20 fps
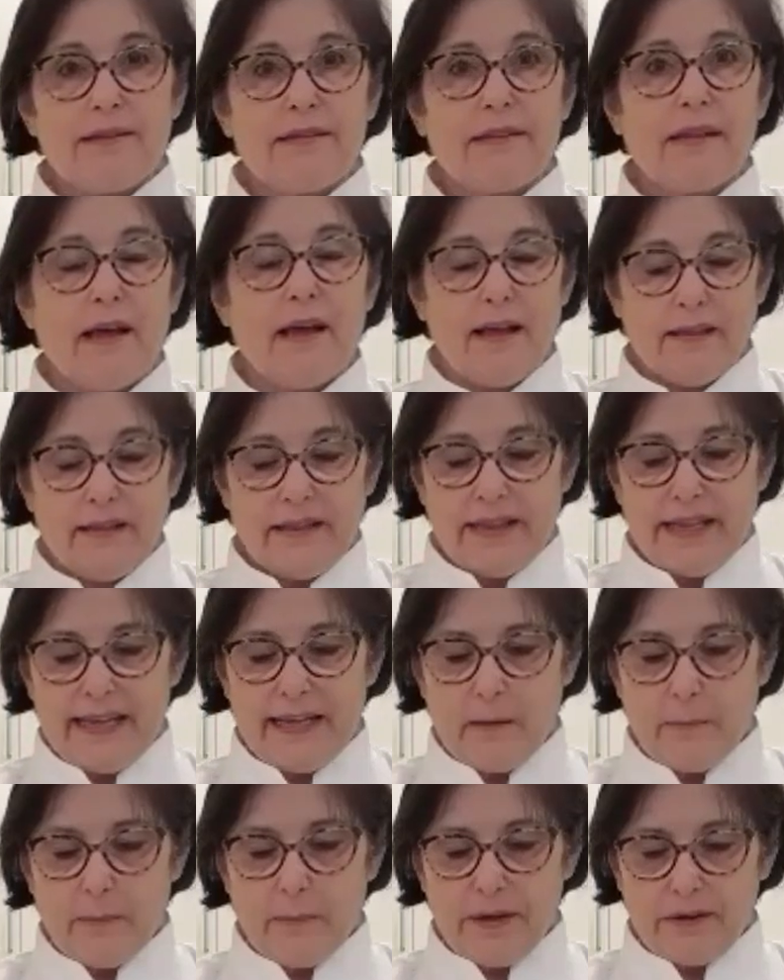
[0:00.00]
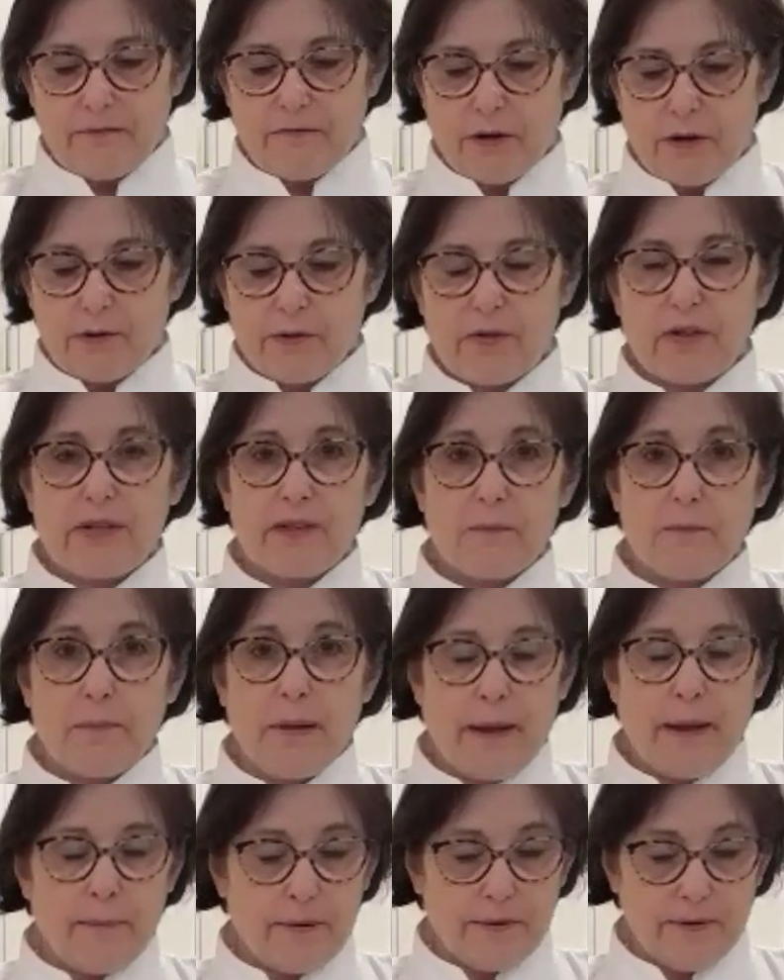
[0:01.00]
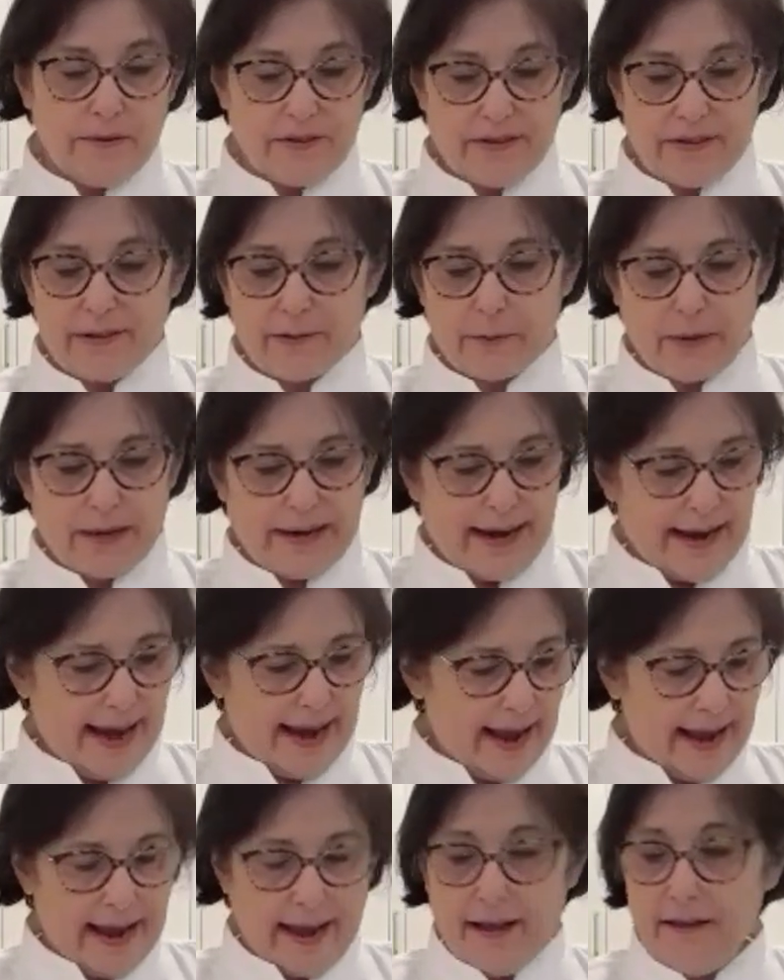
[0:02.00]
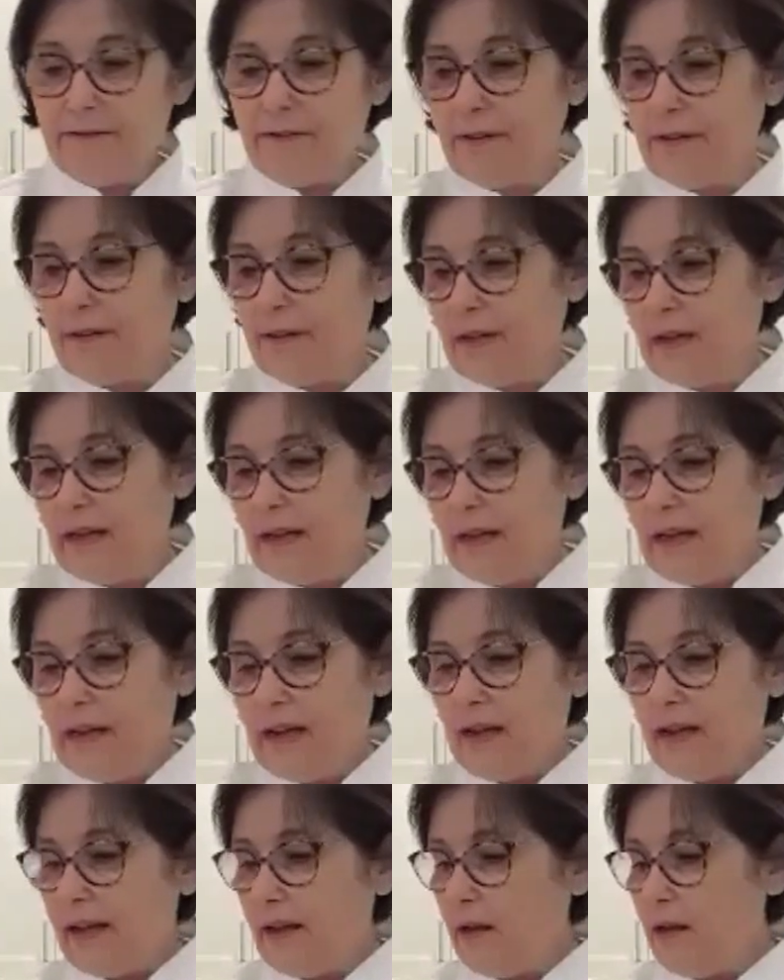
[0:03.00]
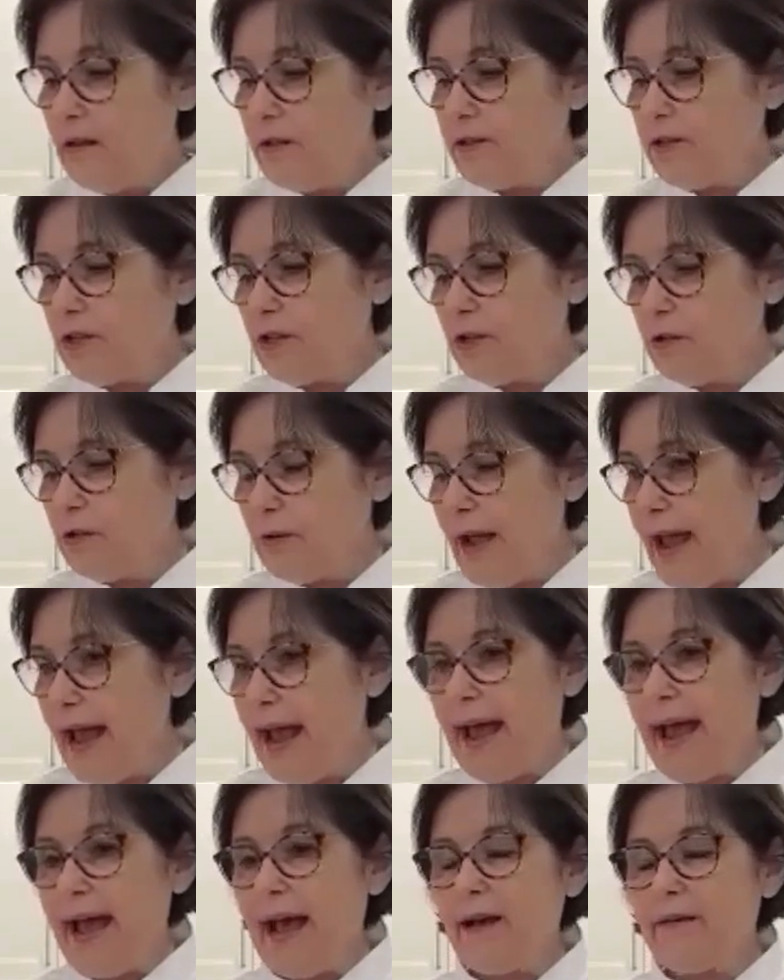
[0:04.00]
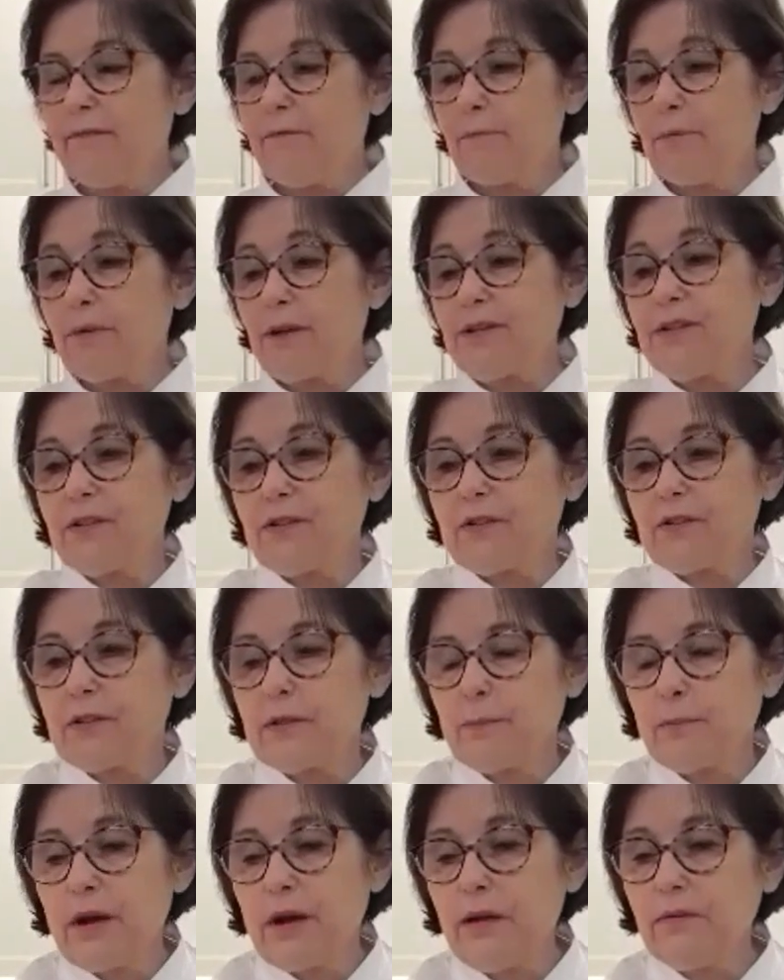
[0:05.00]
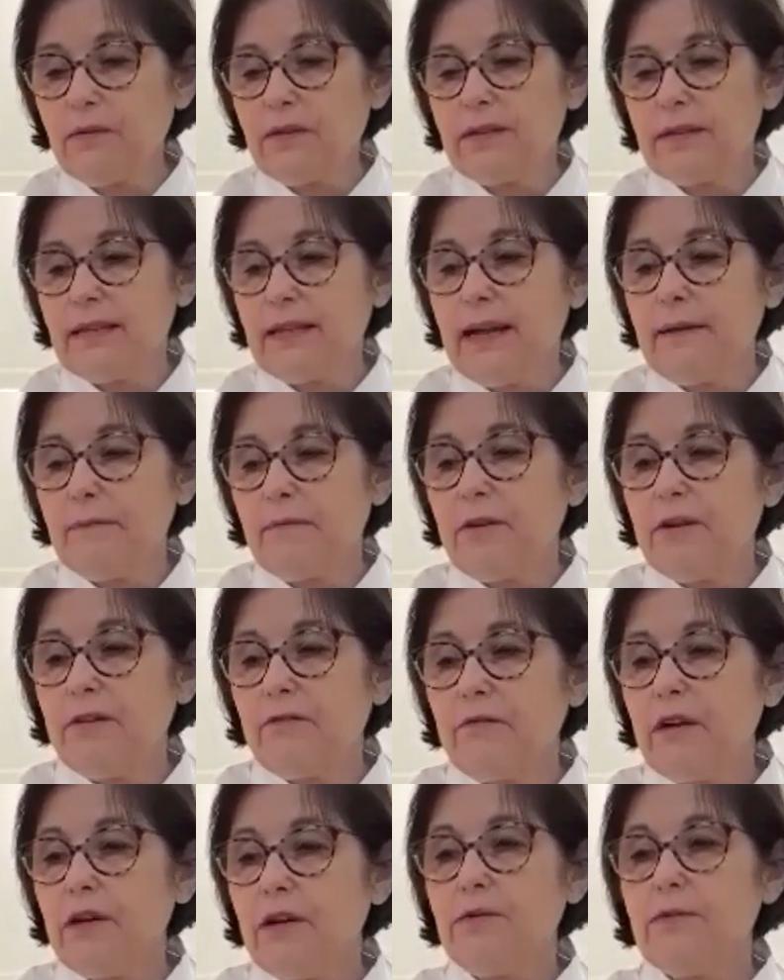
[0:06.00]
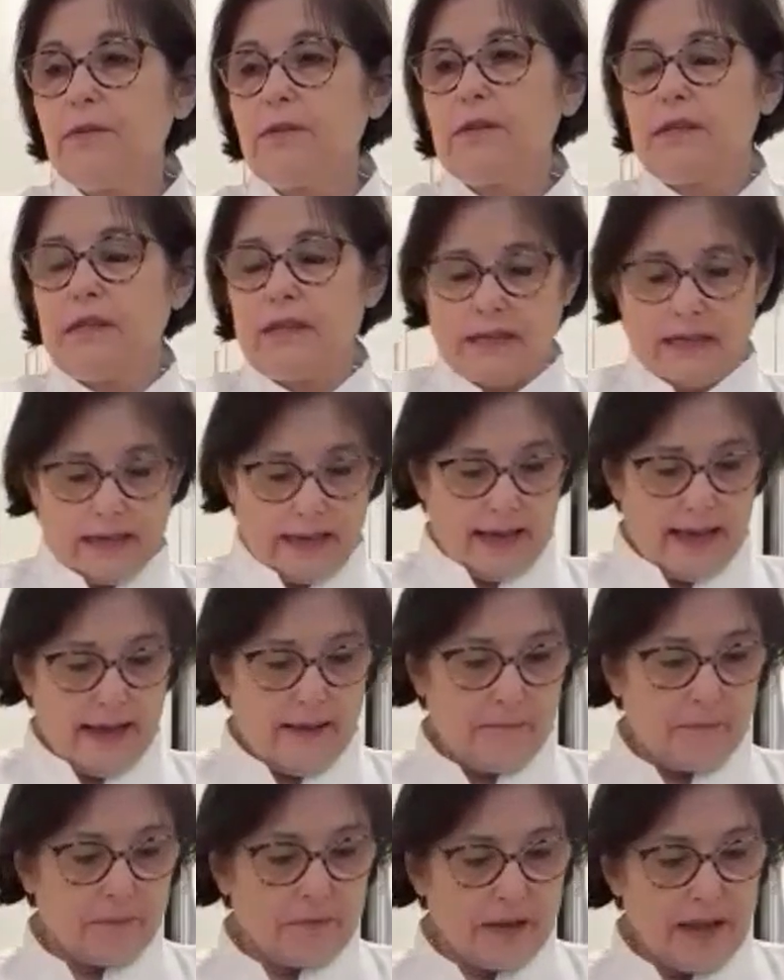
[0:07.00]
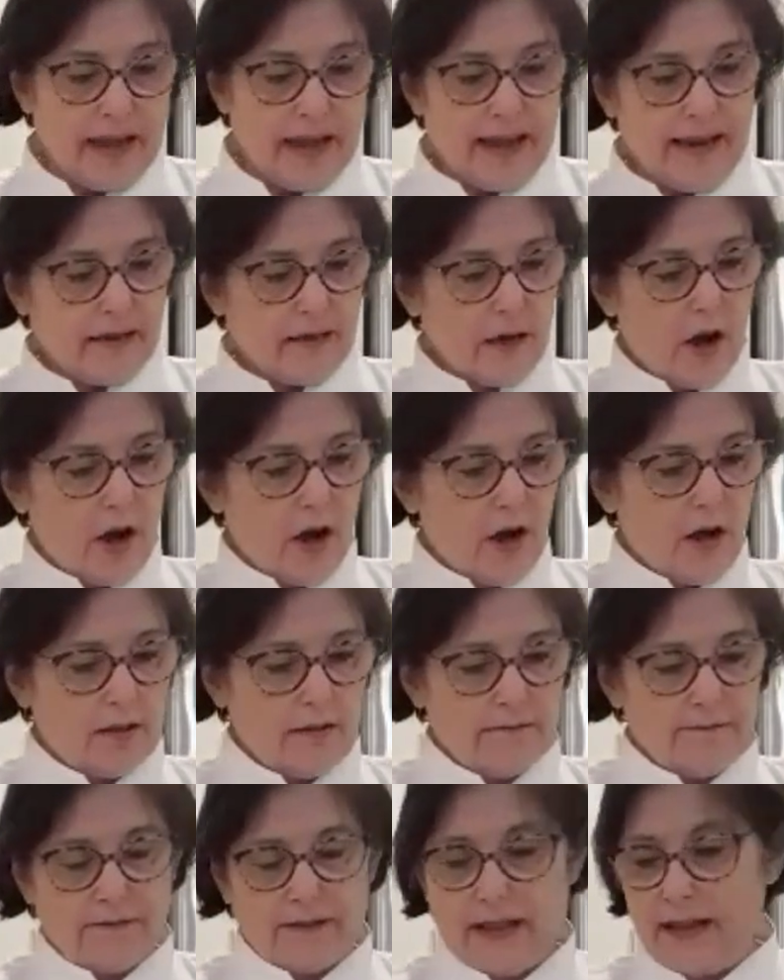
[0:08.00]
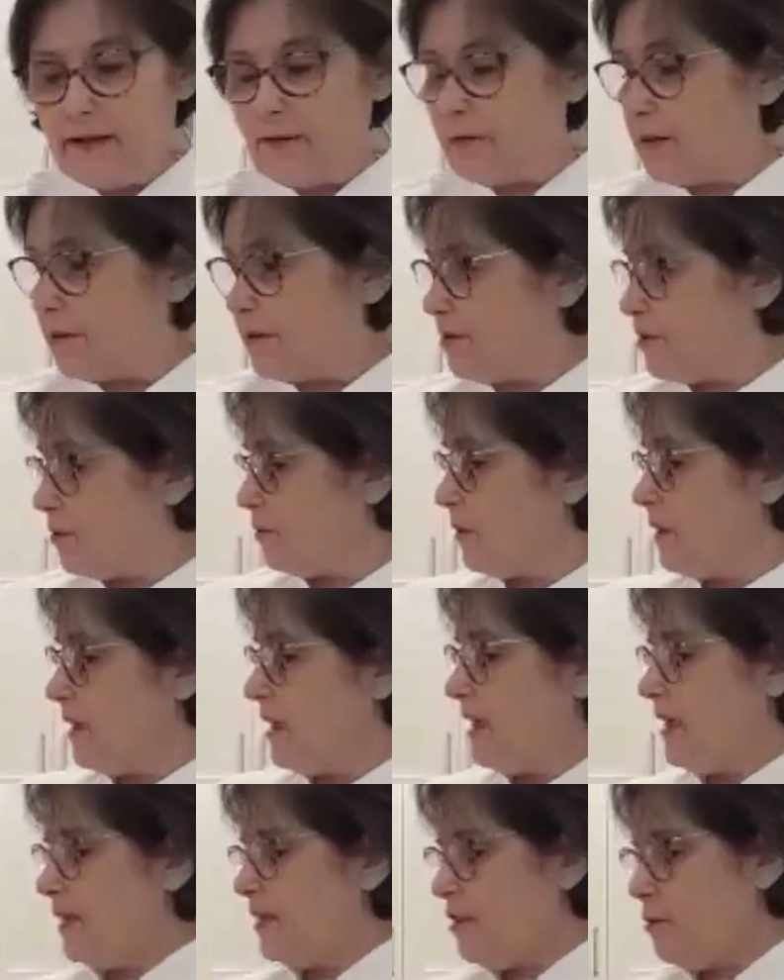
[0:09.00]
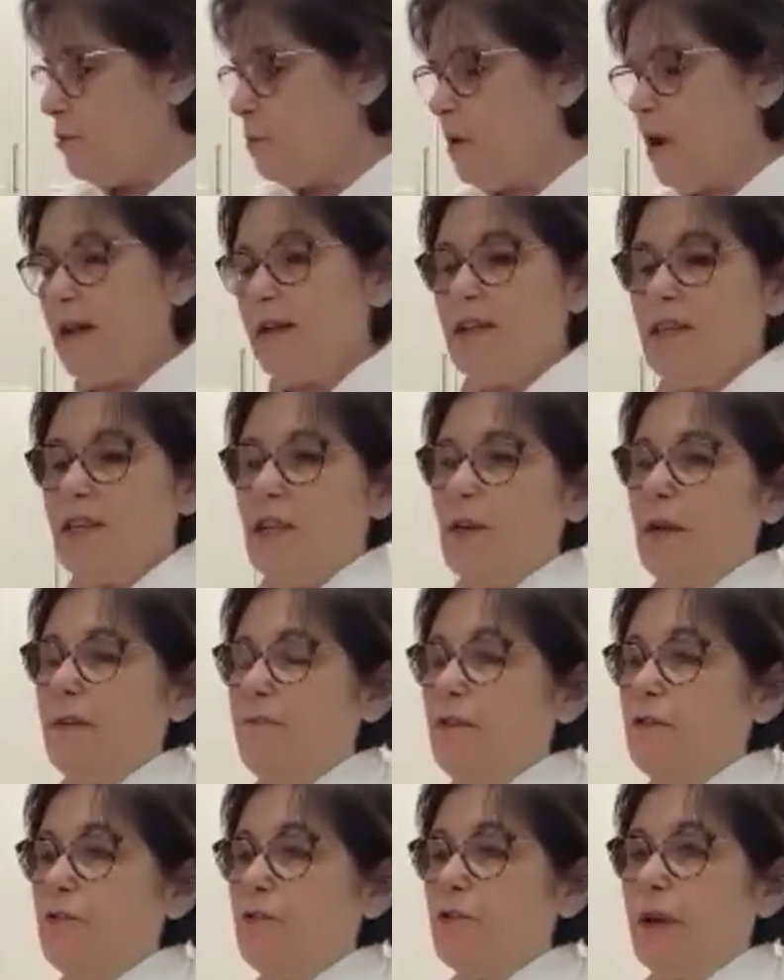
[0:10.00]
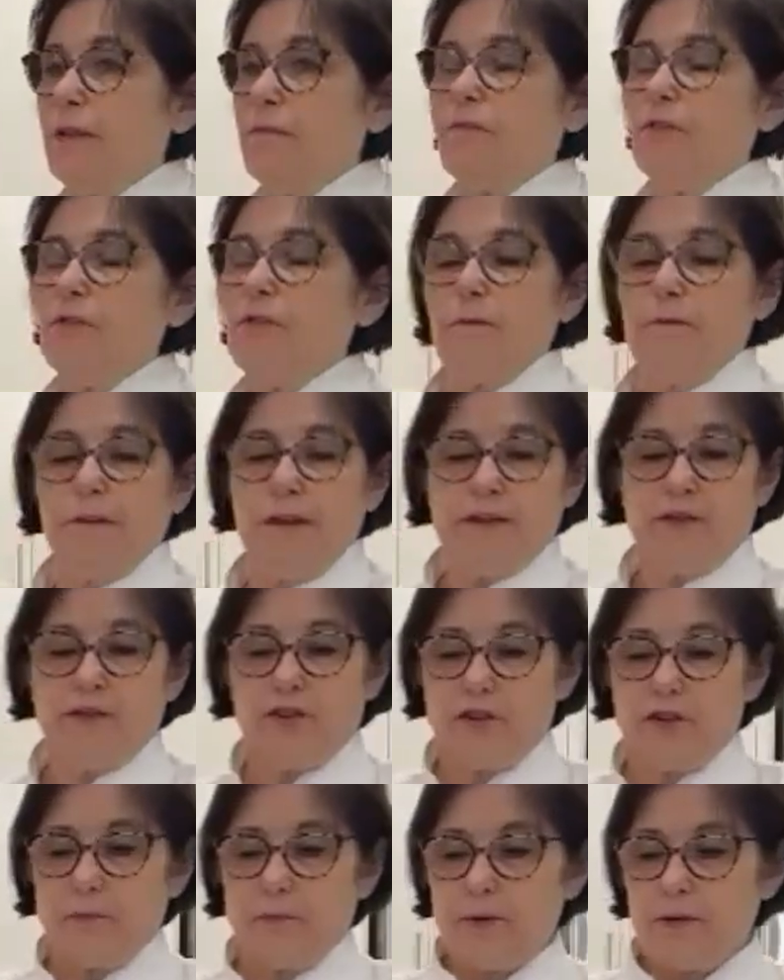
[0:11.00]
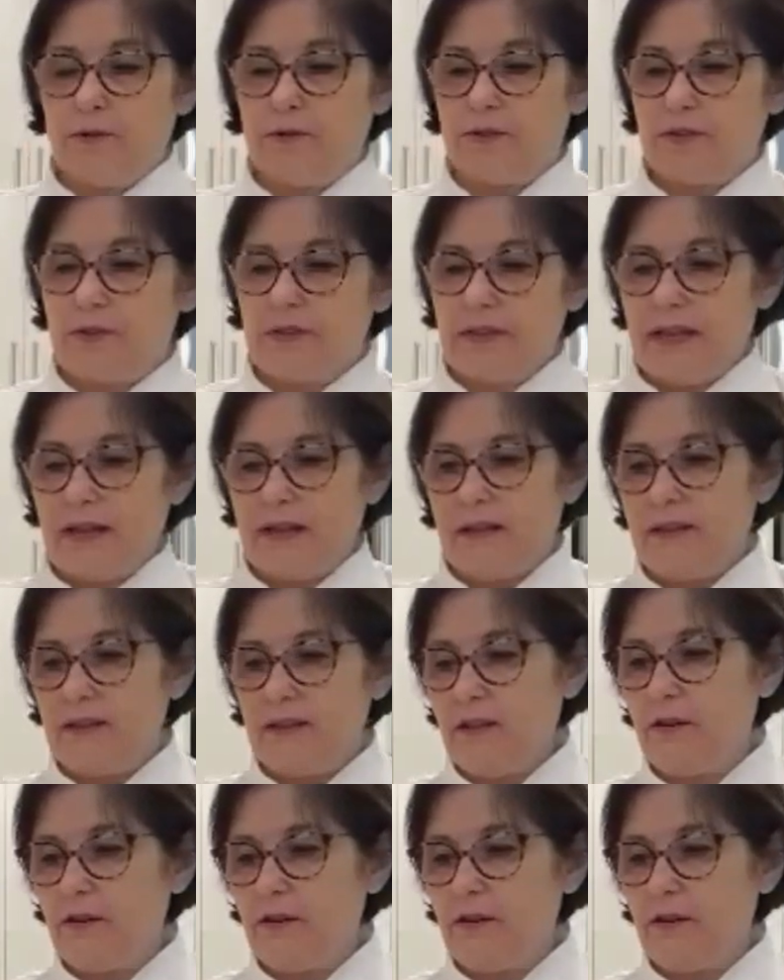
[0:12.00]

a little bit of roasted peppers. This is what I have. I also have Brussels sprouts that I'm going to roast, and cauliflower. So you want to, if you're doing root vegetables, they